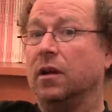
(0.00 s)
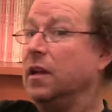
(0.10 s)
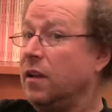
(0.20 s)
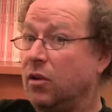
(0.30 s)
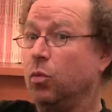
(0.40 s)

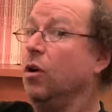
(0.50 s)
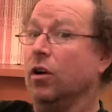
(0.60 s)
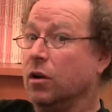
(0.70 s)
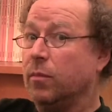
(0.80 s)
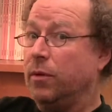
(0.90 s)
It didn't
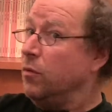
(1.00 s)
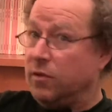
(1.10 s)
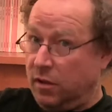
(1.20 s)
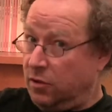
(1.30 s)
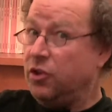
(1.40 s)
work, but it
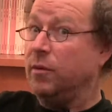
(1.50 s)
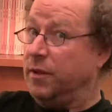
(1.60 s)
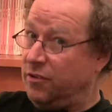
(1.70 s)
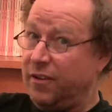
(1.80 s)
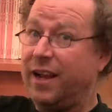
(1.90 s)
was a
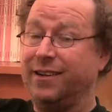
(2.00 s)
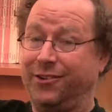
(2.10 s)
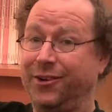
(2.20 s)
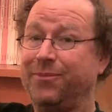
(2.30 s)
legitimate strategy.